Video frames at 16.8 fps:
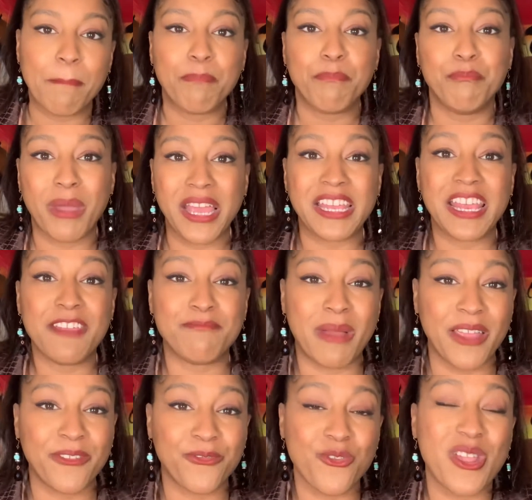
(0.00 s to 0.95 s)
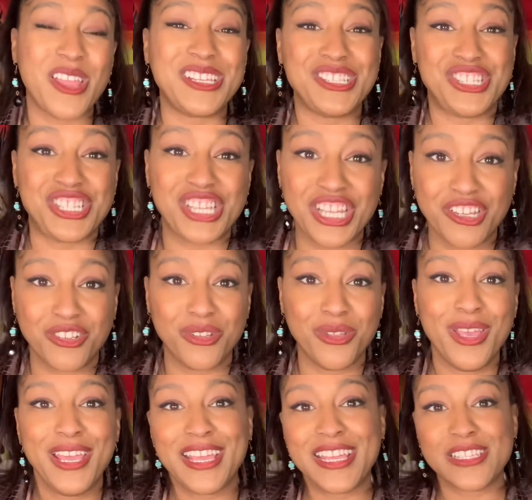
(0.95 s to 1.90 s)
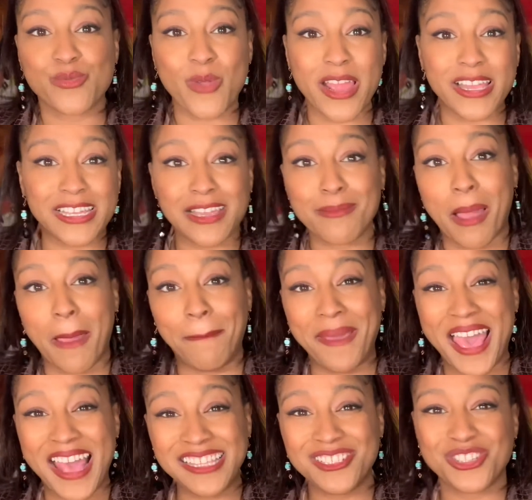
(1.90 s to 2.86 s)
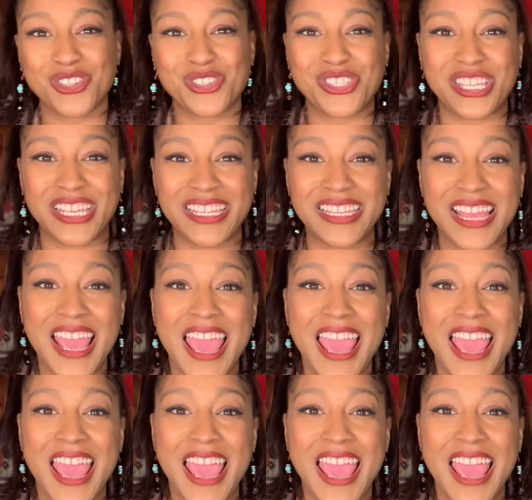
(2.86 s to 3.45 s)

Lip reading: But if my friend Jill is riding in my passenger seat